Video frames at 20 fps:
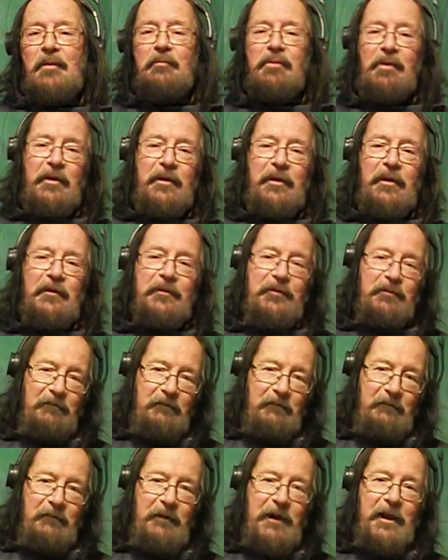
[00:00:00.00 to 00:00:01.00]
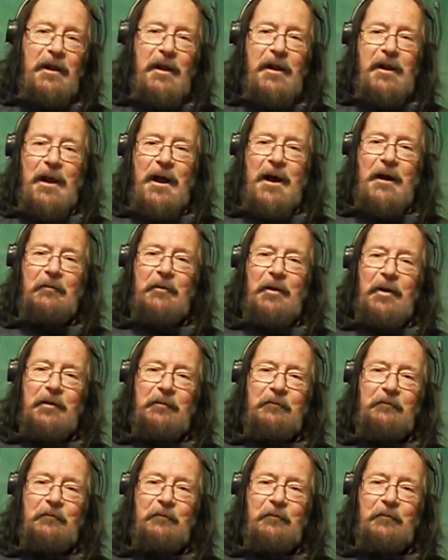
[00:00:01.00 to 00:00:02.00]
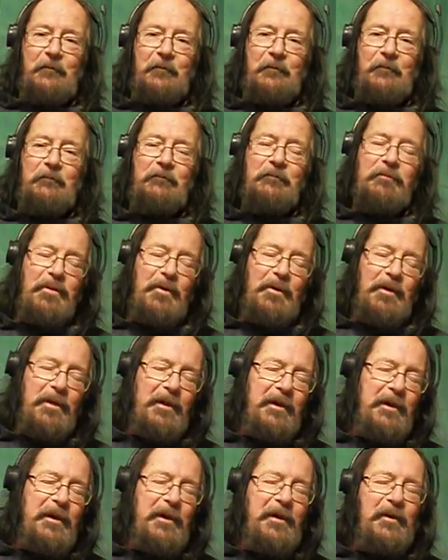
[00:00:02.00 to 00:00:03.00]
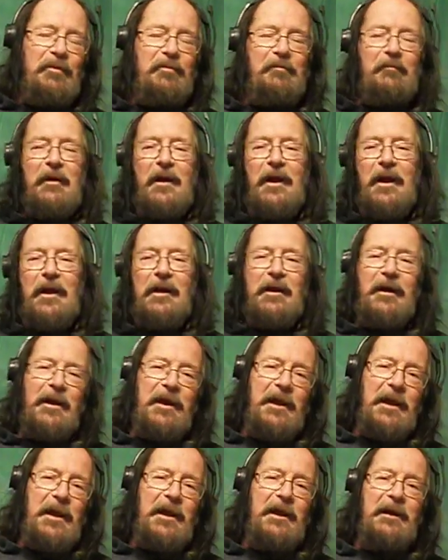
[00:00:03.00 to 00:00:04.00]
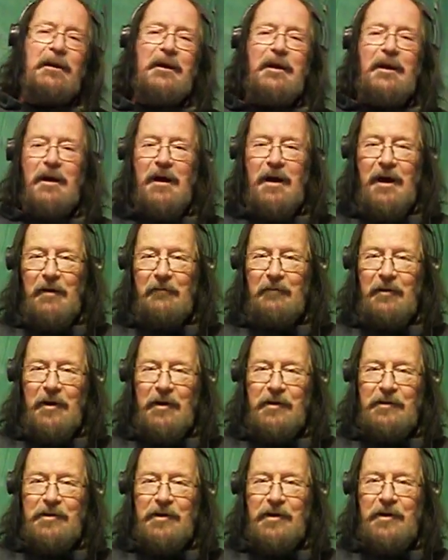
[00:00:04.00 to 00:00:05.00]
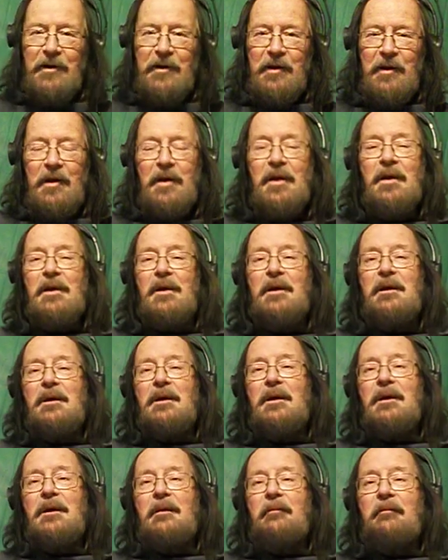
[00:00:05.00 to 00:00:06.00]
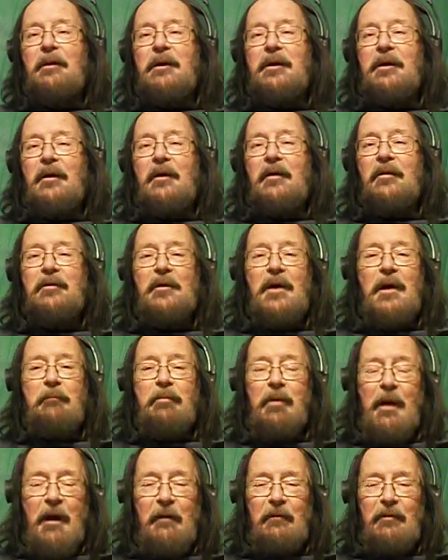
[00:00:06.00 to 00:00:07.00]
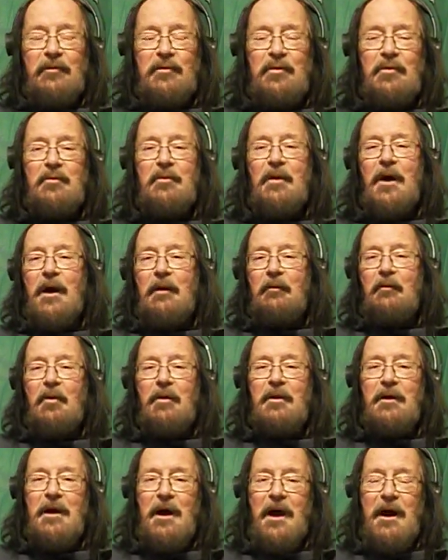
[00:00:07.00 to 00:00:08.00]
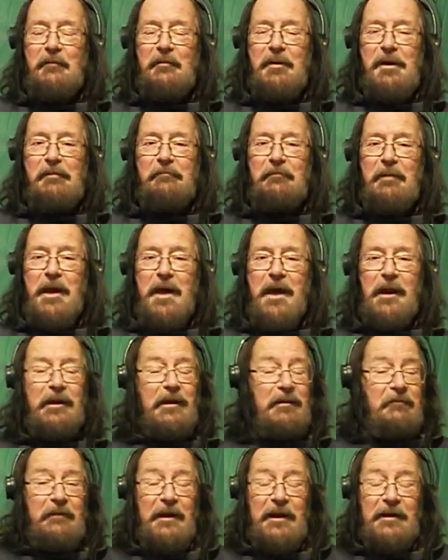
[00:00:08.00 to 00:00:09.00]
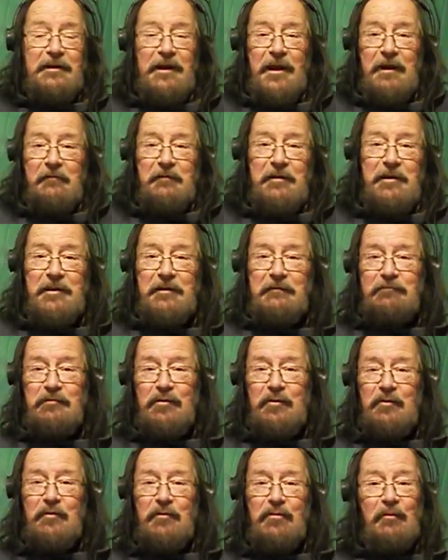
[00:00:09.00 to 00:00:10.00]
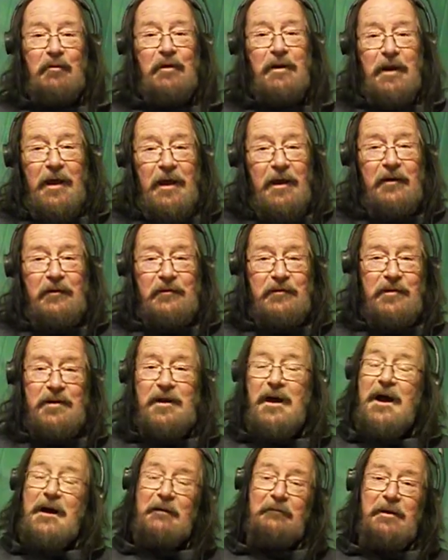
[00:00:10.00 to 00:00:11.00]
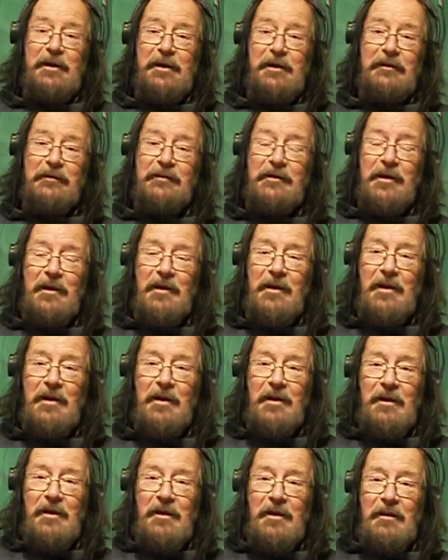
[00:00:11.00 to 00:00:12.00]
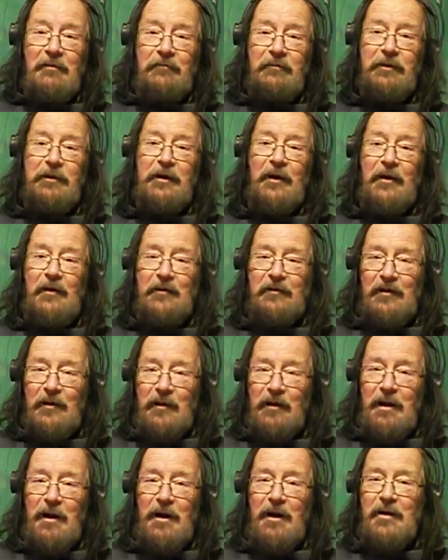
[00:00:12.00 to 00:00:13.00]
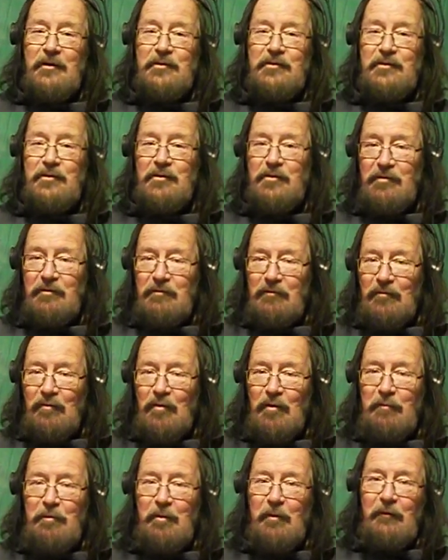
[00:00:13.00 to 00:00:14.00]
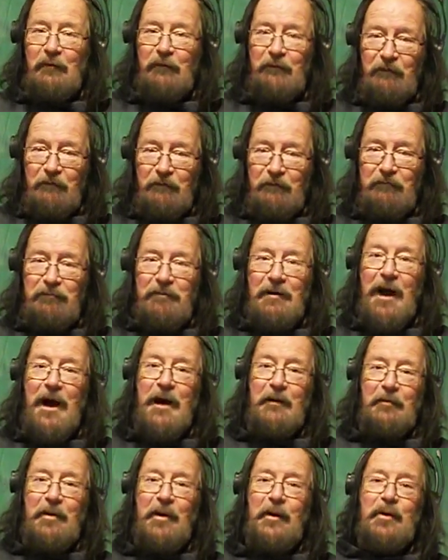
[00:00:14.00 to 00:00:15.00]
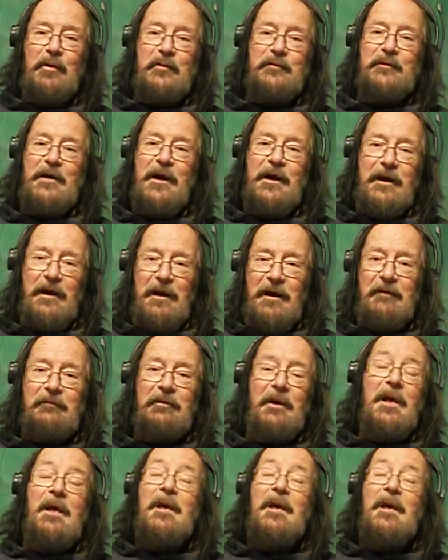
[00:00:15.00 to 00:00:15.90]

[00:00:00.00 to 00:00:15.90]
please make a comment please make a comment. Because I promise you, I will comment back. It may take me two, three days to comment. Because the larger group of commenters I have,